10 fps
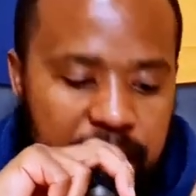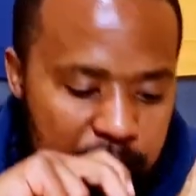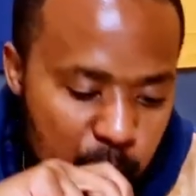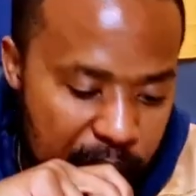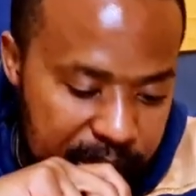
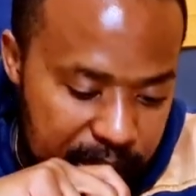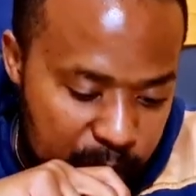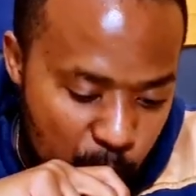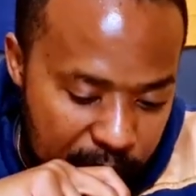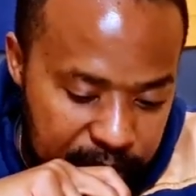That's why it
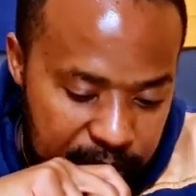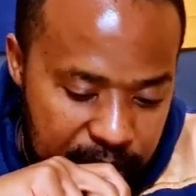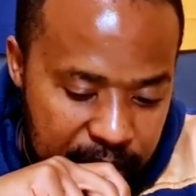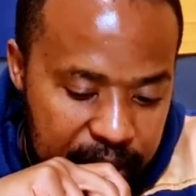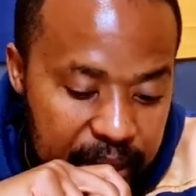says what?
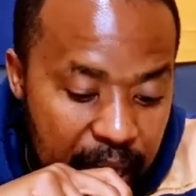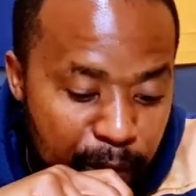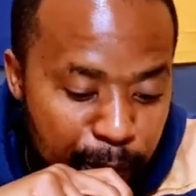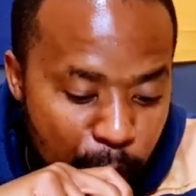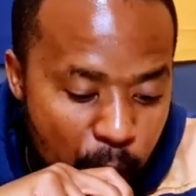
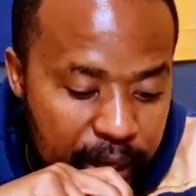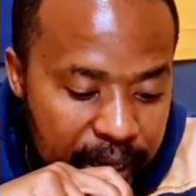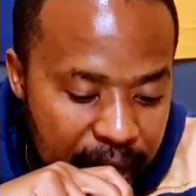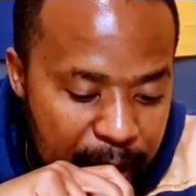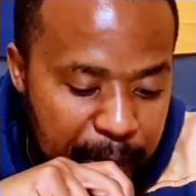
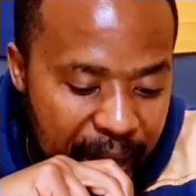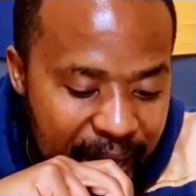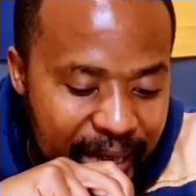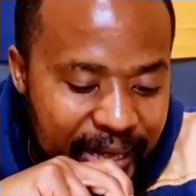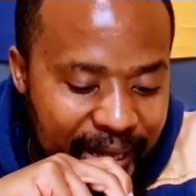Therefore came
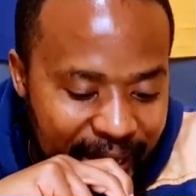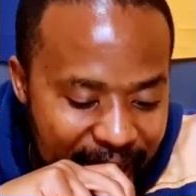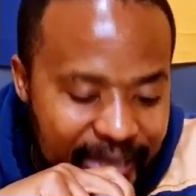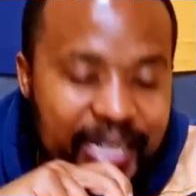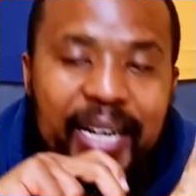a
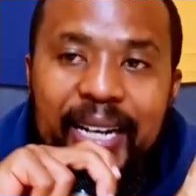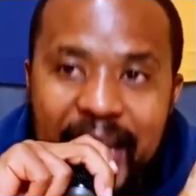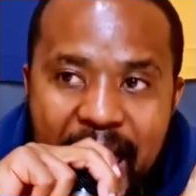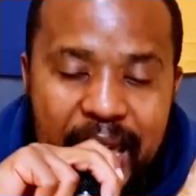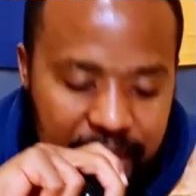great
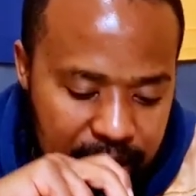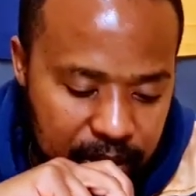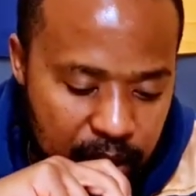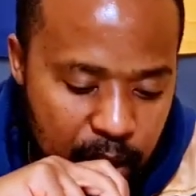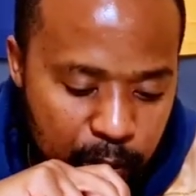wrath
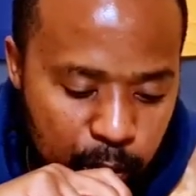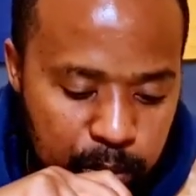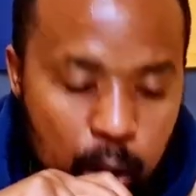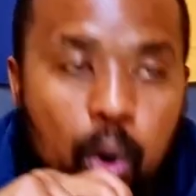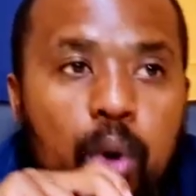
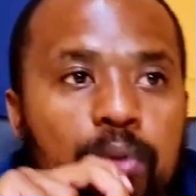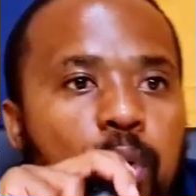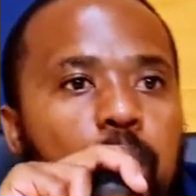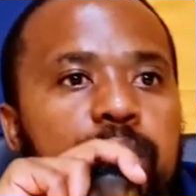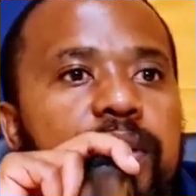from the Lord
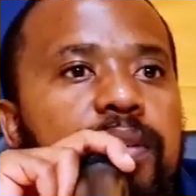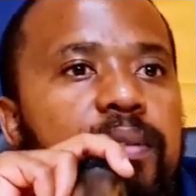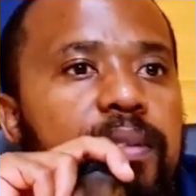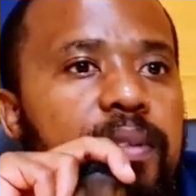of hosts.